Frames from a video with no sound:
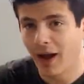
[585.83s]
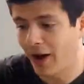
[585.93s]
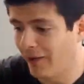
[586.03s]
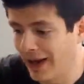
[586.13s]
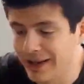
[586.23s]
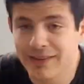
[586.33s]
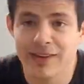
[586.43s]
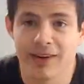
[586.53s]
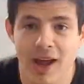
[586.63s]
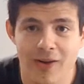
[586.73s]
All right,
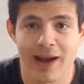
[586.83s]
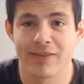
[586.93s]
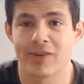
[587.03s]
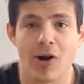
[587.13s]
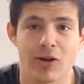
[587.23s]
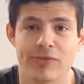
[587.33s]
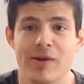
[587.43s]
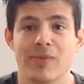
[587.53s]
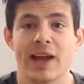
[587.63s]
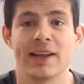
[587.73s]
so now I have all of
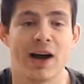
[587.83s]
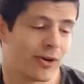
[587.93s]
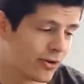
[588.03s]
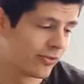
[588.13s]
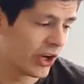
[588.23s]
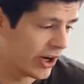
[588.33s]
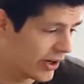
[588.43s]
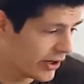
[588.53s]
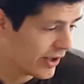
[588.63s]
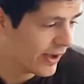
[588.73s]
them laid out over
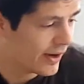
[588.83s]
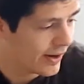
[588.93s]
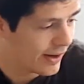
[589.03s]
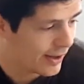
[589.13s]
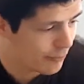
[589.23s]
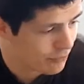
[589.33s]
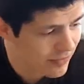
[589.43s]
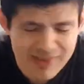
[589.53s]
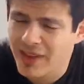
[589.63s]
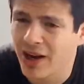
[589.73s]
here. Um,
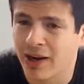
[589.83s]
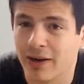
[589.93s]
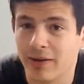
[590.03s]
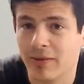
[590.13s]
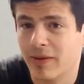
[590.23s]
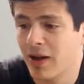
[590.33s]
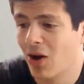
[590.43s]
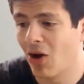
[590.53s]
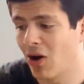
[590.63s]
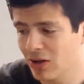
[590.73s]
they're
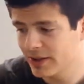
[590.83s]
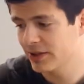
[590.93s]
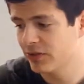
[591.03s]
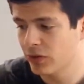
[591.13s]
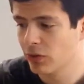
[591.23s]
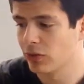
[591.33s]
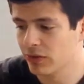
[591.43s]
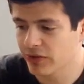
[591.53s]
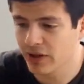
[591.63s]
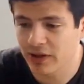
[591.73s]
all these
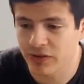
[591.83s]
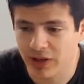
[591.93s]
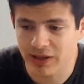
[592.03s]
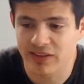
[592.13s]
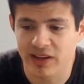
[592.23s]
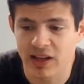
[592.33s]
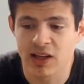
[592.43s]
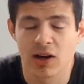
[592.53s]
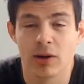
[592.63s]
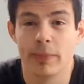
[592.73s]
tools, as you can see,
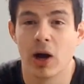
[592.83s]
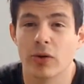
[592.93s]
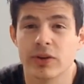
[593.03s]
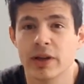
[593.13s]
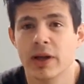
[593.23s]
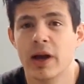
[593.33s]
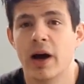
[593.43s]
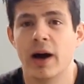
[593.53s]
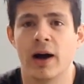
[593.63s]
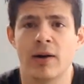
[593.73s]
they're about
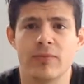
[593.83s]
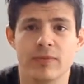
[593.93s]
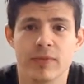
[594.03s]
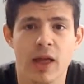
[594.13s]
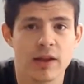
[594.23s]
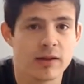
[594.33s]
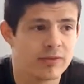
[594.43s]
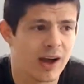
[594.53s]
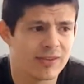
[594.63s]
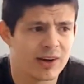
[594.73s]
um,
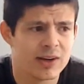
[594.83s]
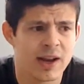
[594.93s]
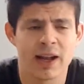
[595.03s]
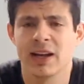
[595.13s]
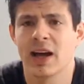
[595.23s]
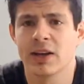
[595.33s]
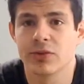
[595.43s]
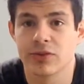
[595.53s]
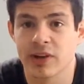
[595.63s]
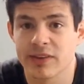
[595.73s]
599
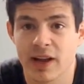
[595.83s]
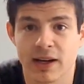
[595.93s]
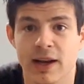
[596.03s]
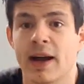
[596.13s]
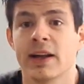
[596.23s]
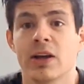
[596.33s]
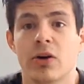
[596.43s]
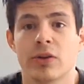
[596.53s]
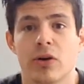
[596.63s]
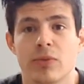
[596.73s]
to 699
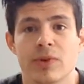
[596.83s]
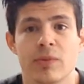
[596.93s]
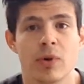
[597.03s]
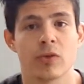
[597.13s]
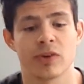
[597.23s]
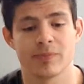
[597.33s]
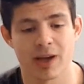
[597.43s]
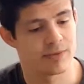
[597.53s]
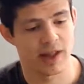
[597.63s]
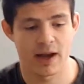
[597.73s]
on the Home Depot.
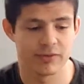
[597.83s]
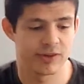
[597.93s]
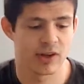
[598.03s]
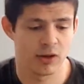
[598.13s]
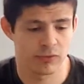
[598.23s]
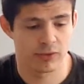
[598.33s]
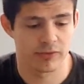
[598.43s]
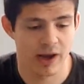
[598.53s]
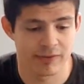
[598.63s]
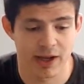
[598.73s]
Sometimes they have a sale for
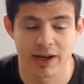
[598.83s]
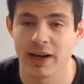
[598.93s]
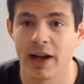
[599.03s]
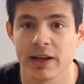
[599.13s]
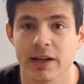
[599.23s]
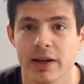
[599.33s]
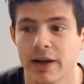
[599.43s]
599.